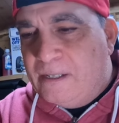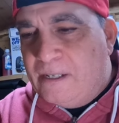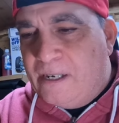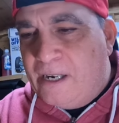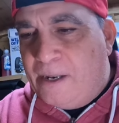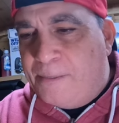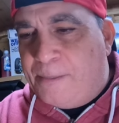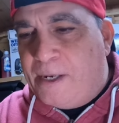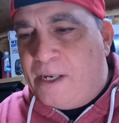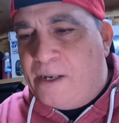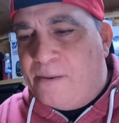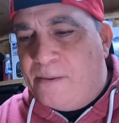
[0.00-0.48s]

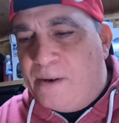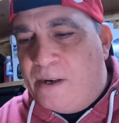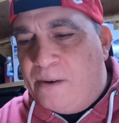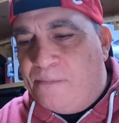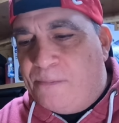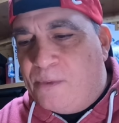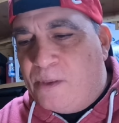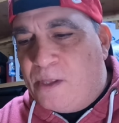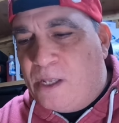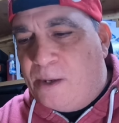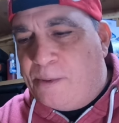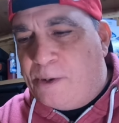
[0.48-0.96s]
let
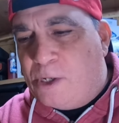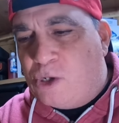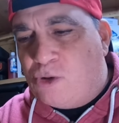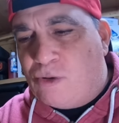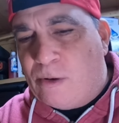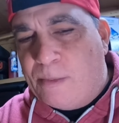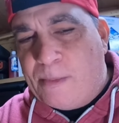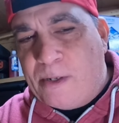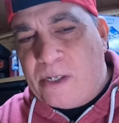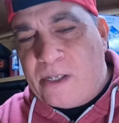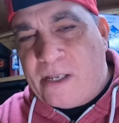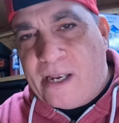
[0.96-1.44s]
me
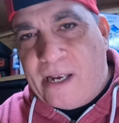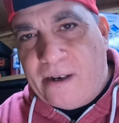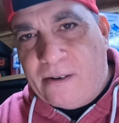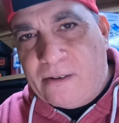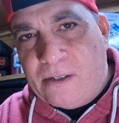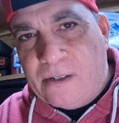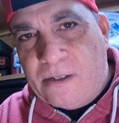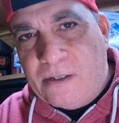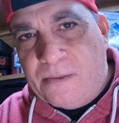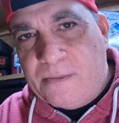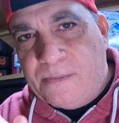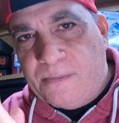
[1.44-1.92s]
strip this
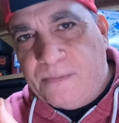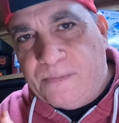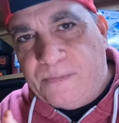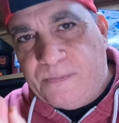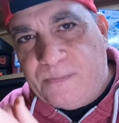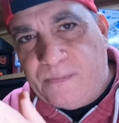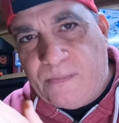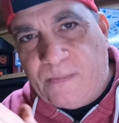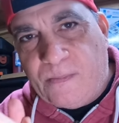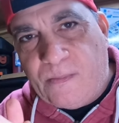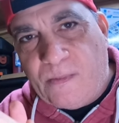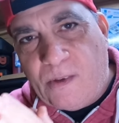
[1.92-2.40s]
down.
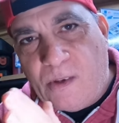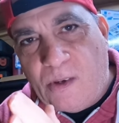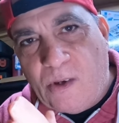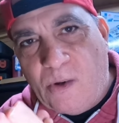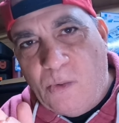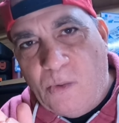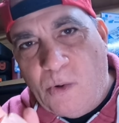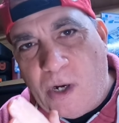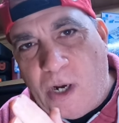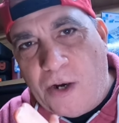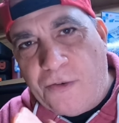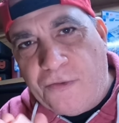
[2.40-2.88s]

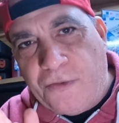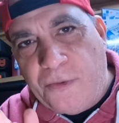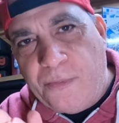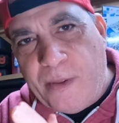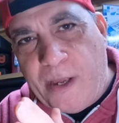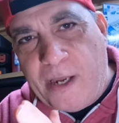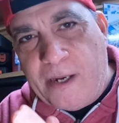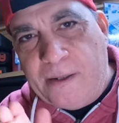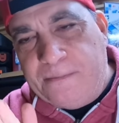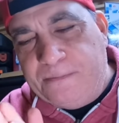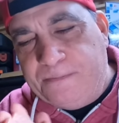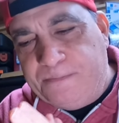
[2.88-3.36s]
We'll go
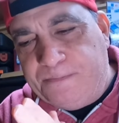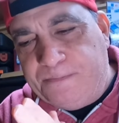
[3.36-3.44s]
from there.